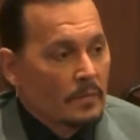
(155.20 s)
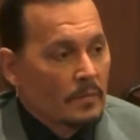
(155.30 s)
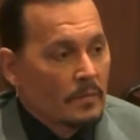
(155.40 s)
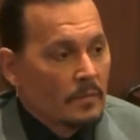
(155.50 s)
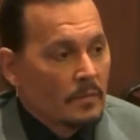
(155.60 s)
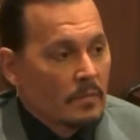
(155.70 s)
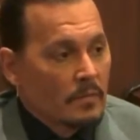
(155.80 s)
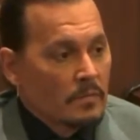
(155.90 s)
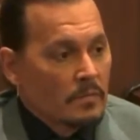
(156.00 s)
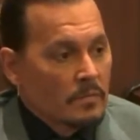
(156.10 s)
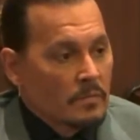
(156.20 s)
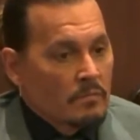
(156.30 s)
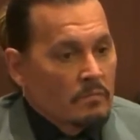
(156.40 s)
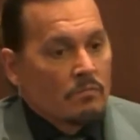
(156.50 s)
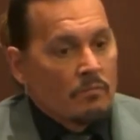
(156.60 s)

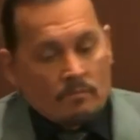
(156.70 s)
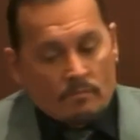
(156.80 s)
(silence)